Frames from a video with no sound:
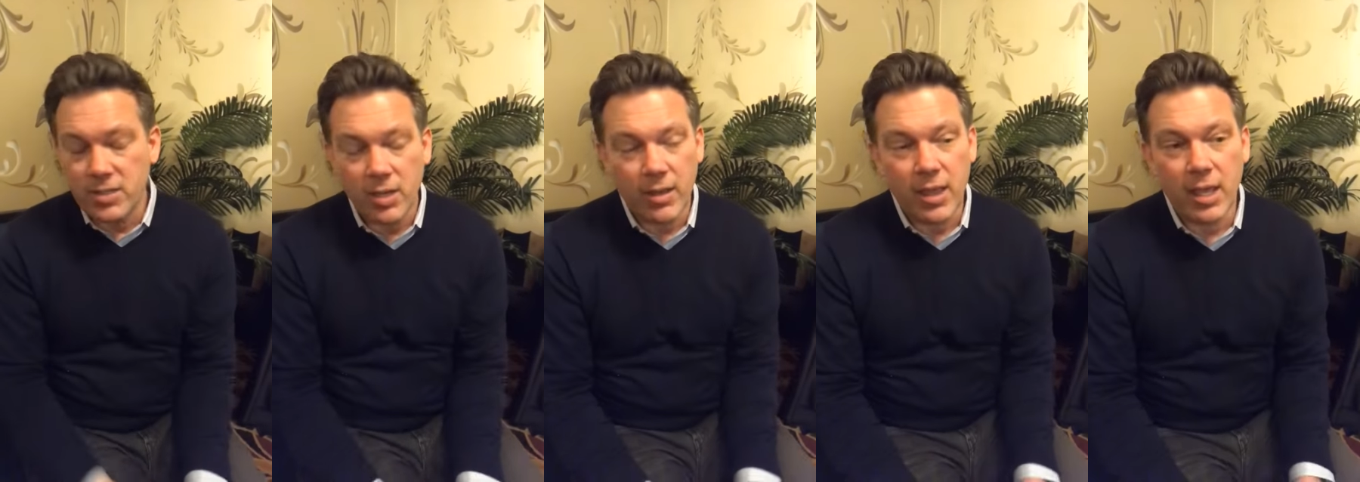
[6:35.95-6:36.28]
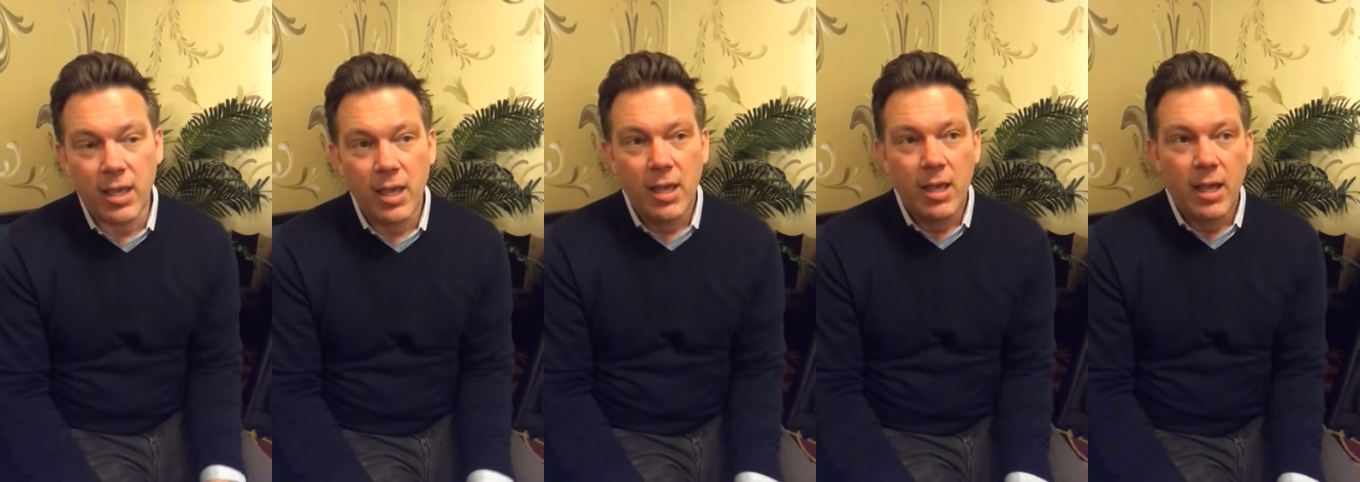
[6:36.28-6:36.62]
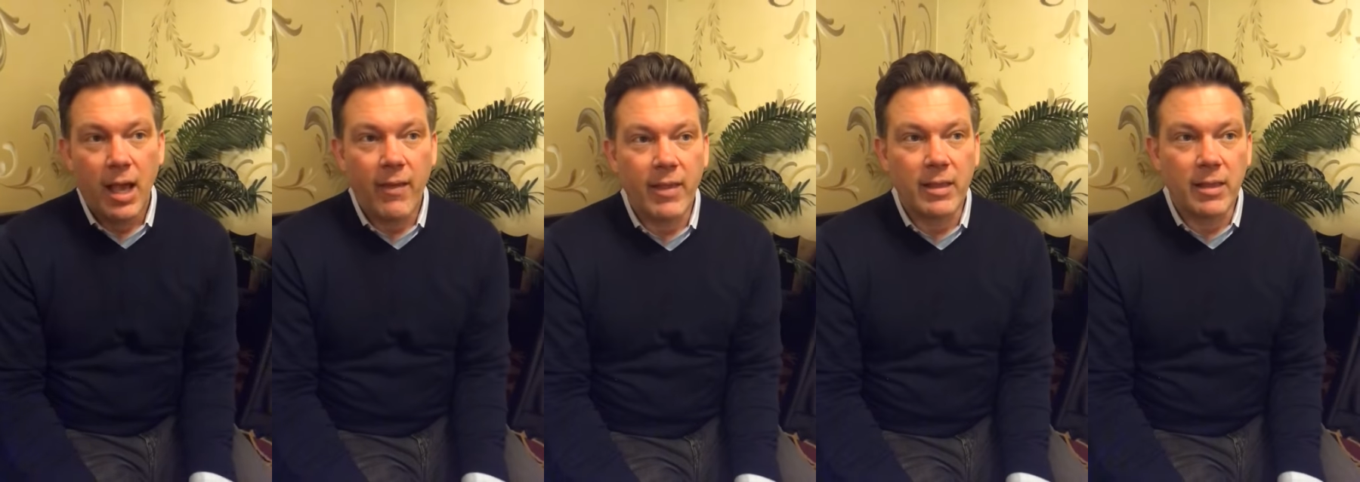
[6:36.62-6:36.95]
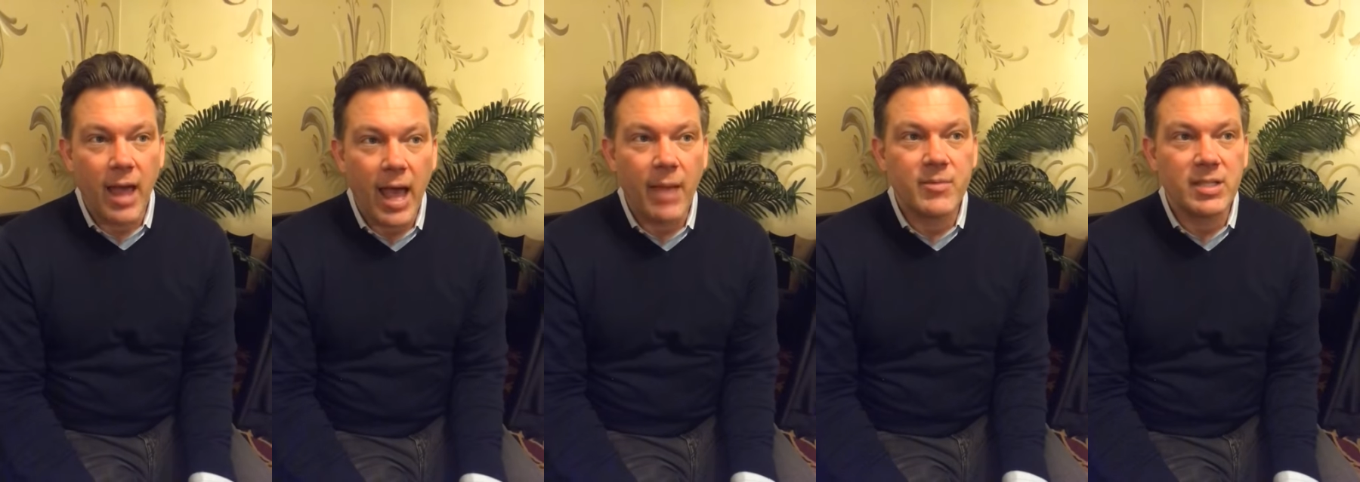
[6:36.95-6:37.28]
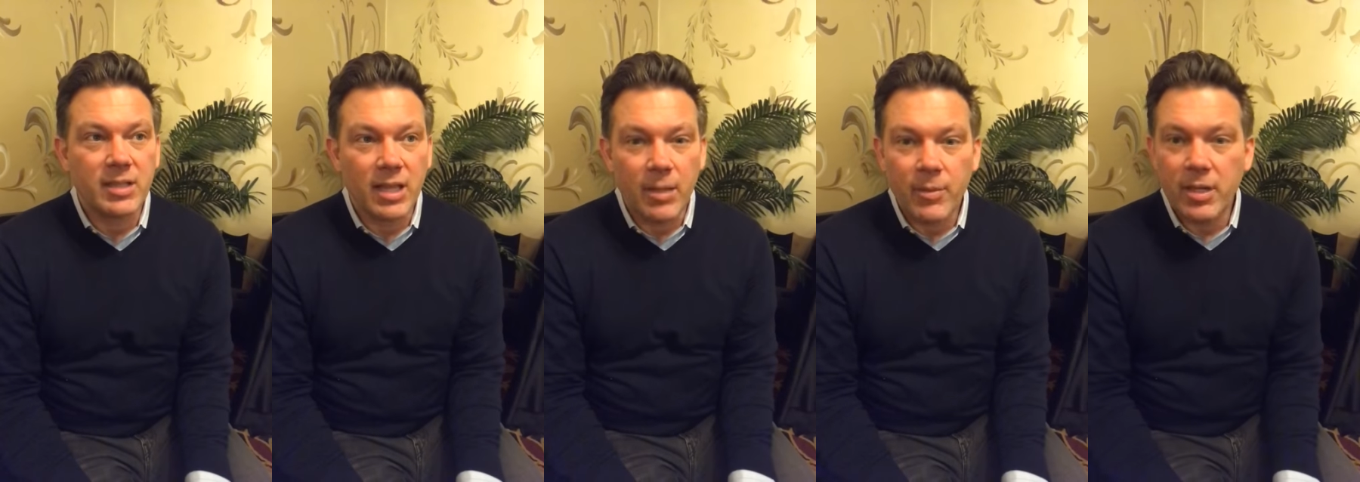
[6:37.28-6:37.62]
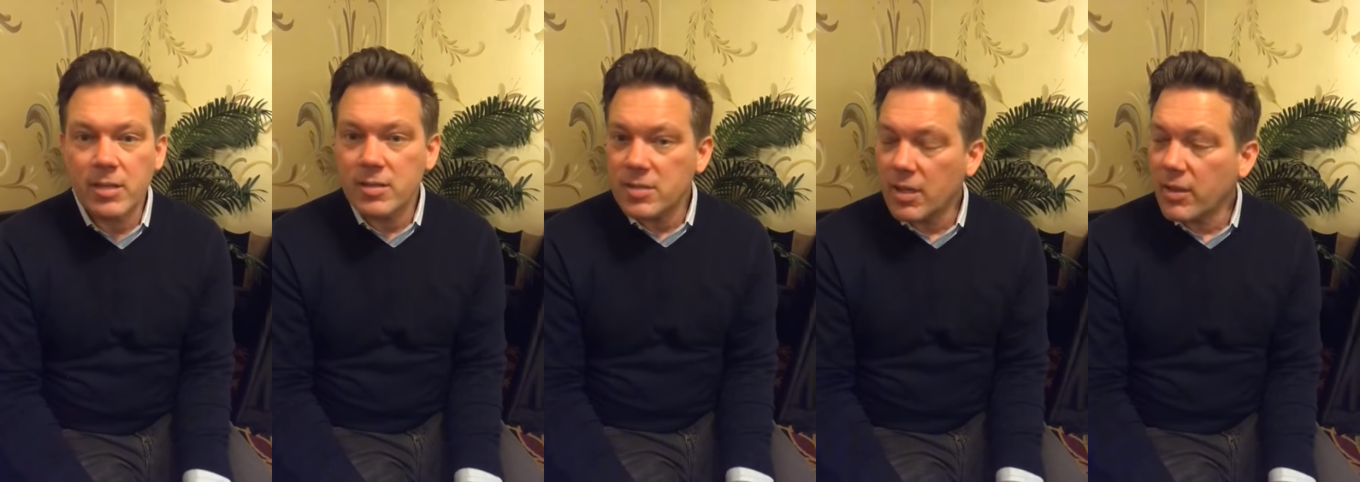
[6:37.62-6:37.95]
So I think limes and
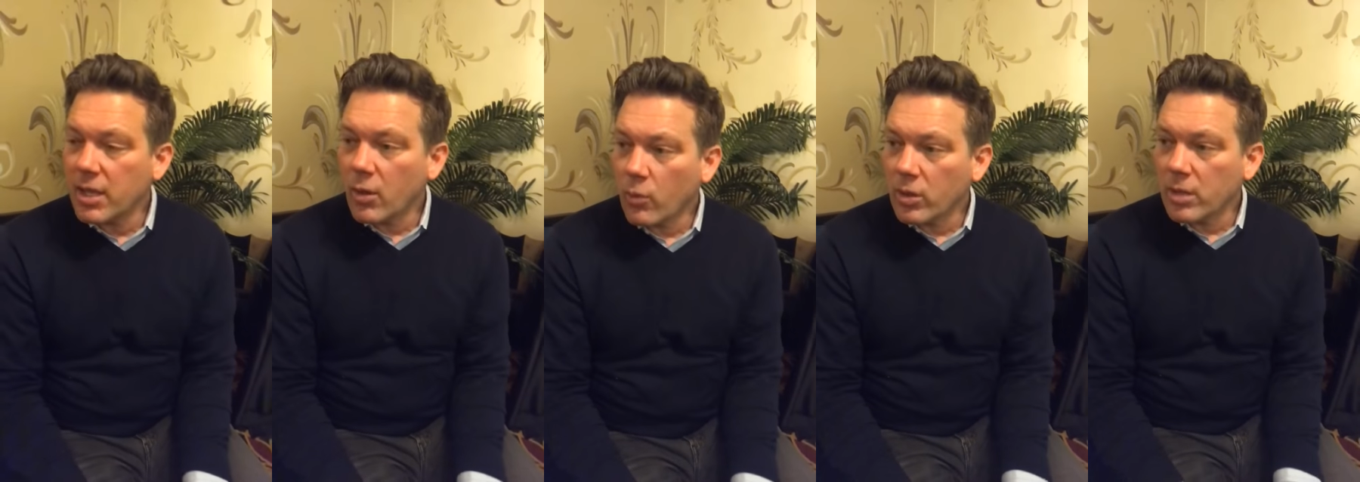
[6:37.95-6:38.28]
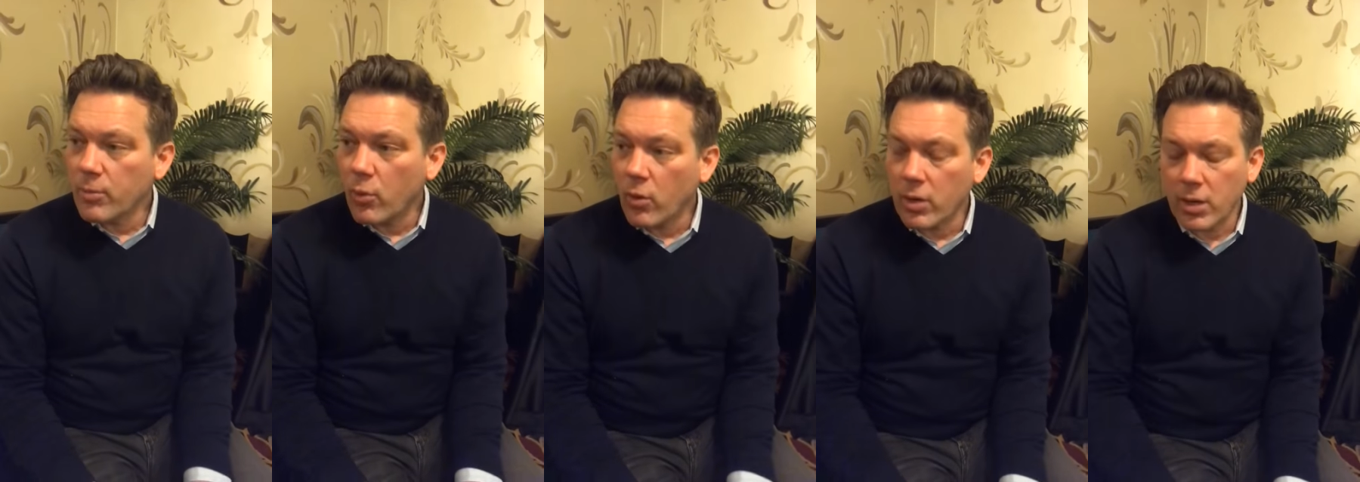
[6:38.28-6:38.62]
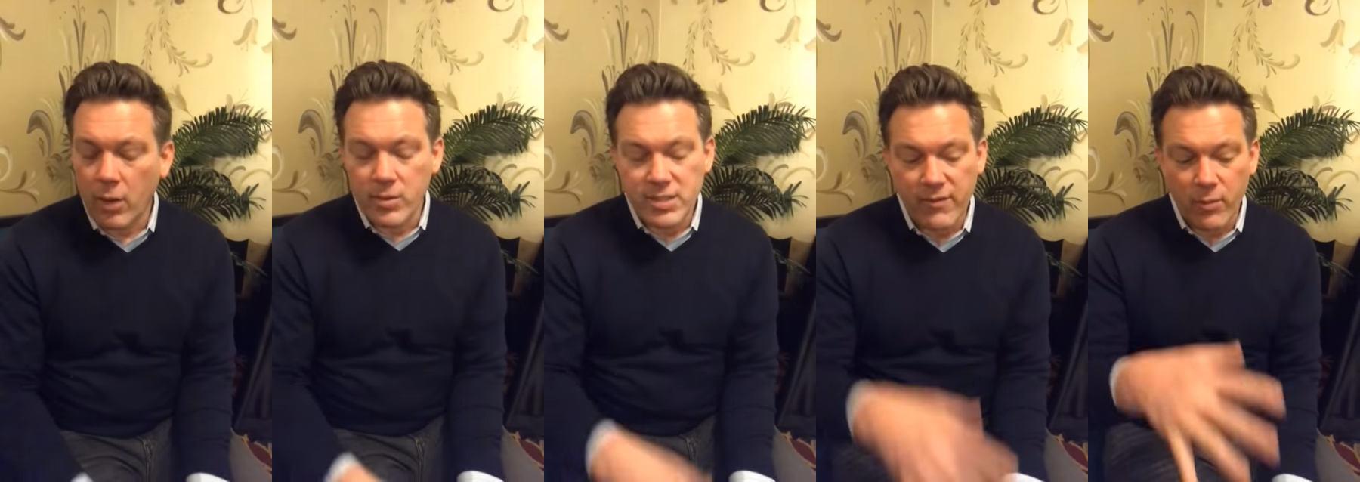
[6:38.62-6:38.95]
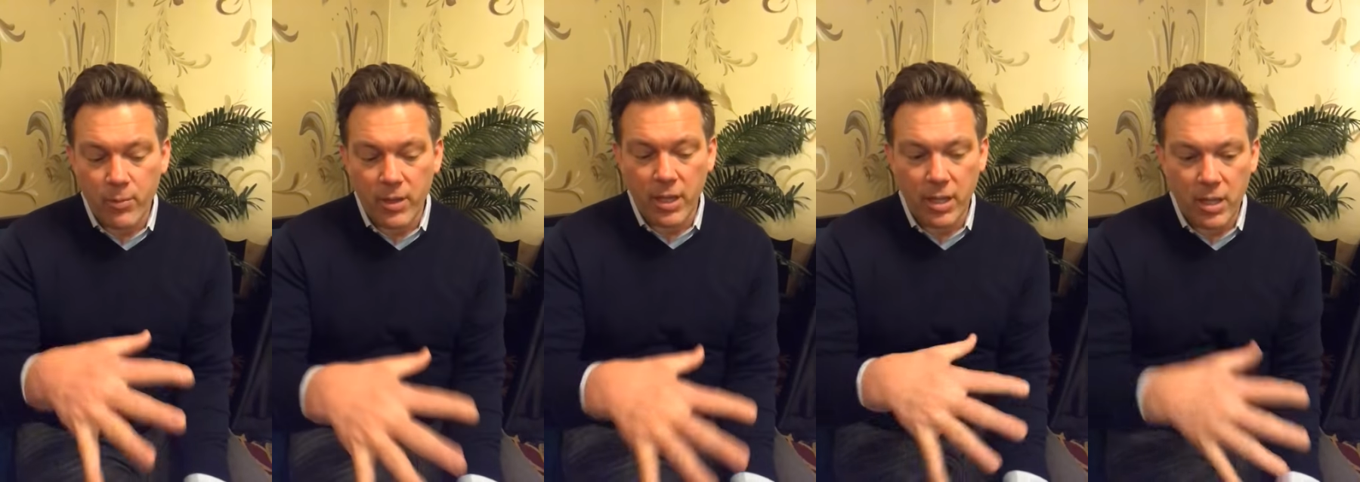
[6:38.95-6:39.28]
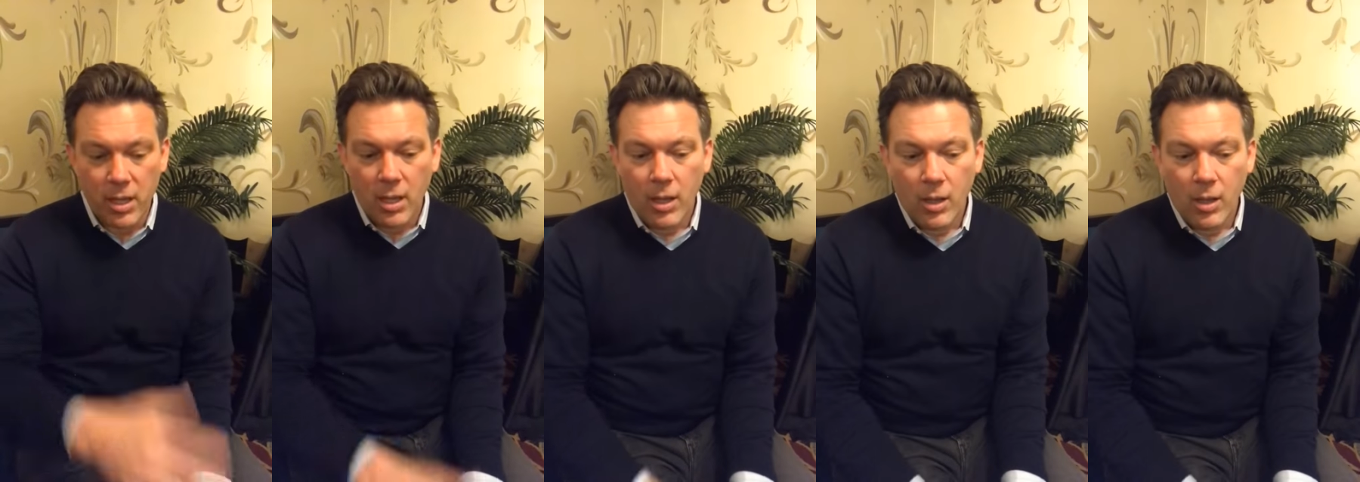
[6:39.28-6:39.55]
lemons I think are really important. I always have a big